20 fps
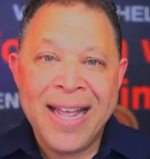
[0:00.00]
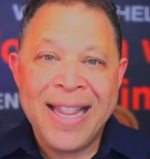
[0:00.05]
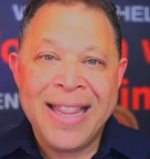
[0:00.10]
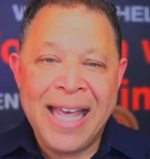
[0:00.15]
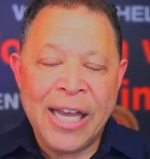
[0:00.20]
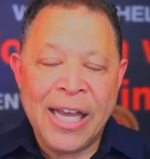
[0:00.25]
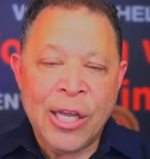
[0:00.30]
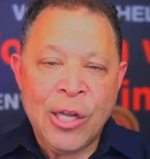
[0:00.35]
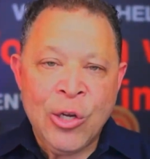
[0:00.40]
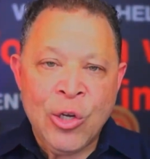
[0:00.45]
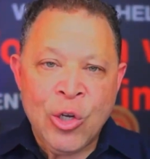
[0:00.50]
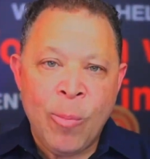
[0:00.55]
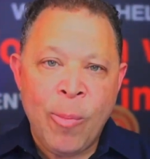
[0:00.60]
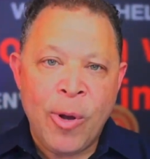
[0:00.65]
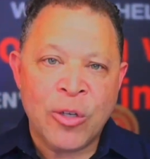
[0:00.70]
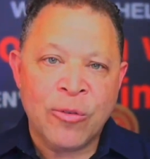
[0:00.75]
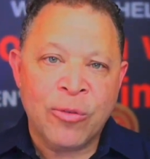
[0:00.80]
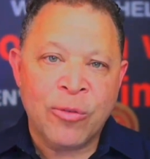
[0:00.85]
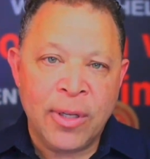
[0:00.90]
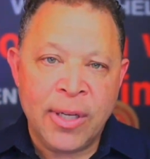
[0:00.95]
Thank you so
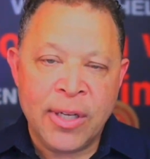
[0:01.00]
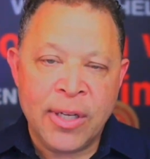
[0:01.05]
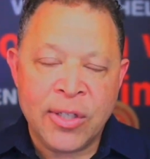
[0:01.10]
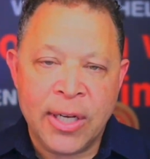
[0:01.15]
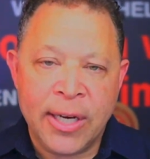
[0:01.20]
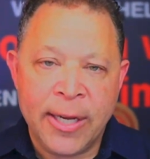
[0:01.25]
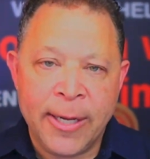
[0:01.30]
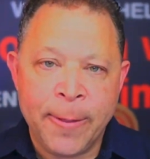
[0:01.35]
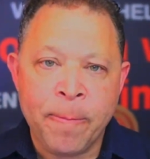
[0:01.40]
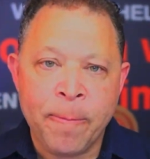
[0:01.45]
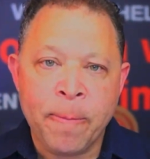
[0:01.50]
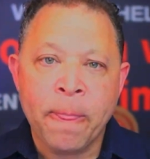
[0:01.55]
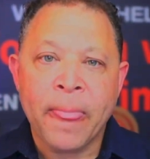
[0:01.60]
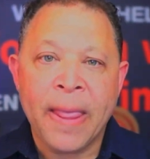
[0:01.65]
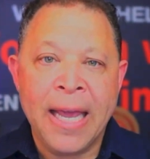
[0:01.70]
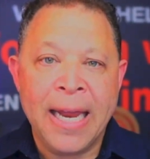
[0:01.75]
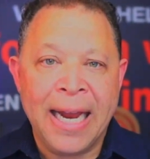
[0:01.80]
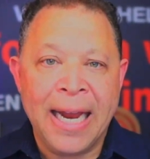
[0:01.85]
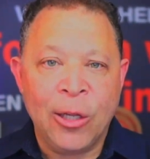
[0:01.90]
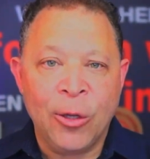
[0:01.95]
much for listening,
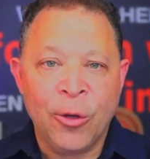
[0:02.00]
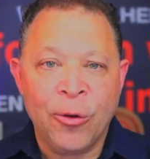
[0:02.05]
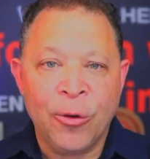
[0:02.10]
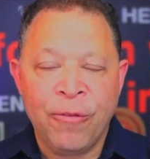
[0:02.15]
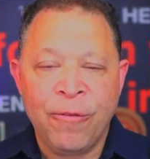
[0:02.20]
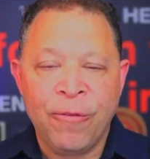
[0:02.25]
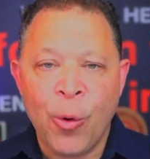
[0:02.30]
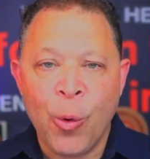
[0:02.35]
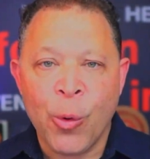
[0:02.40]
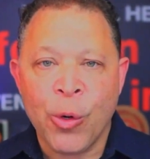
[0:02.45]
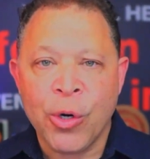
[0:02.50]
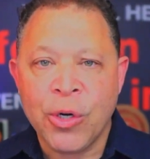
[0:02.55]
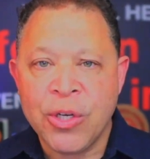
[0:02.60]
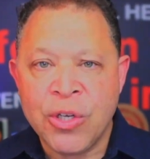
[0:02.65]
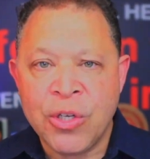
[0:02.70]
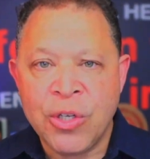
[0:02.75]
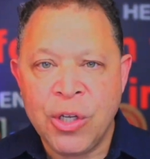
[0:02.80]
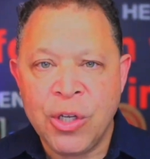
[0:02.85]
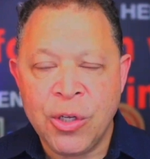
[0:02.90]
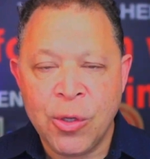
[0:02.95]
and I look forward to
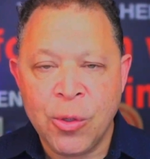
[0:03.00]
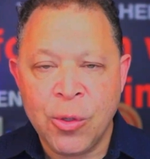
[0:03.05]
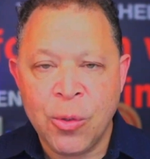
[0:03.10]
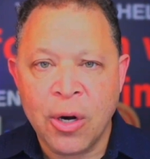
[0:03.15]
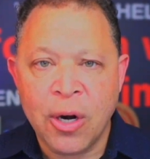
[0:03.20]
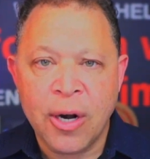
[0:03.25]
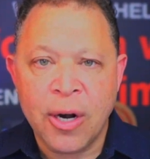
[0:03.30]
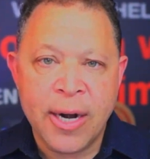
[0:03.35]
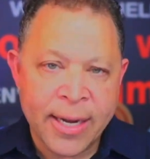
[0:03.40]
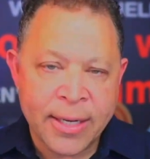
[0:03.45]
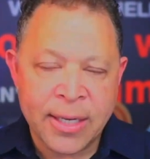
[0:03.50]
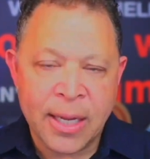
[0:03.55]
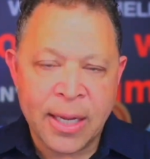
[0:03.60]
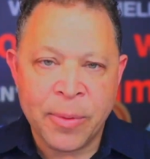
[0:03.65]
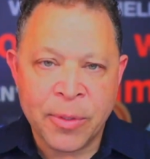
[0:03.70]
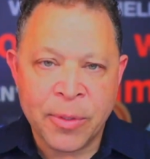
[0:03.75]
seeing you on our next